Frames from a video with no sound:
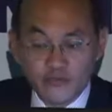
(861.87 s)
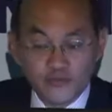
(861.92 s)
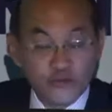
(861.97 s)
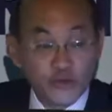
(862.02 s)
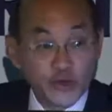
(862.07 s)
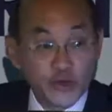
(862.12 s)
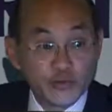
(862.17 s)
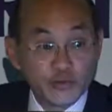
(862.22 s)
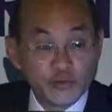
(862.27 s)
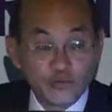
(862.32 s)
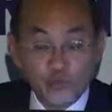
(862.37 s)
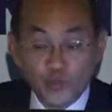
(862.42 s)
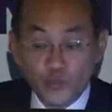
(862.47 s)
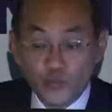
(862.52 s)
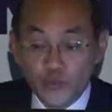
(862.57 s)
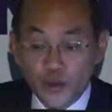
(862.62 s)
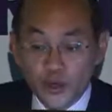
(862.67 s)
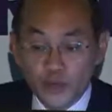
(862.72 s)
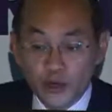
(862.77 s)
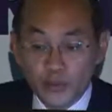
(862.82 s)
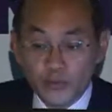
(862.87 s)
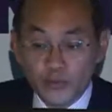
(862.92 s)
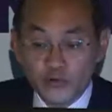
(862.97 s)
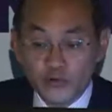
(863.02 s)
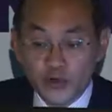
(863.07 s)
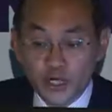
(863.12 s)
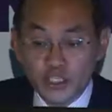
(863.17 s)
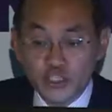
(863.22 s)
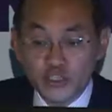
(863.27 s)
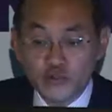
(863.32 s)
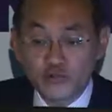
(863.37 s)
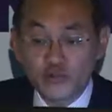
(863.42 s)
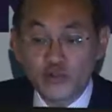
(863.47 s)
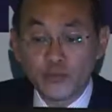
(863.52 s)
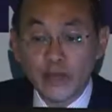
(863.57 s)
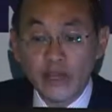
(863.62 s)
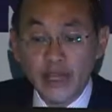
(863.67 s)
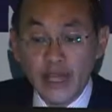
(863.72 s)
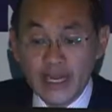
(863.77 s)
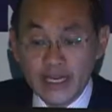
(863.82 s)
freedom from reoperation from
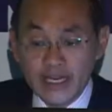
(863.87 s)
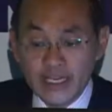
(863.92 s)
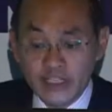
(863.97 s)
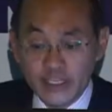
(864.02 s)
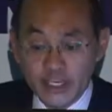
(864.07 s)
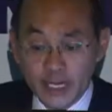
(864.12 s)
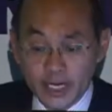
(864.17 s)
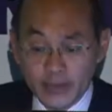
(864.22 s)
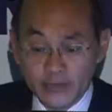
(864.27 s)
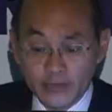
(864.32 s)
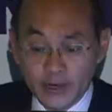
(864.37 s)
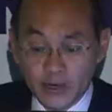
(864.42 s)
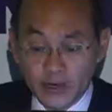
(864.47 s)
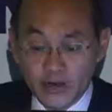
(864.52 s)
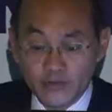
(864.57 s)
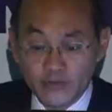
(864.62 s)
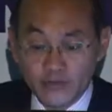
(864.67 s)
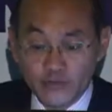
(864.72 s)
any type of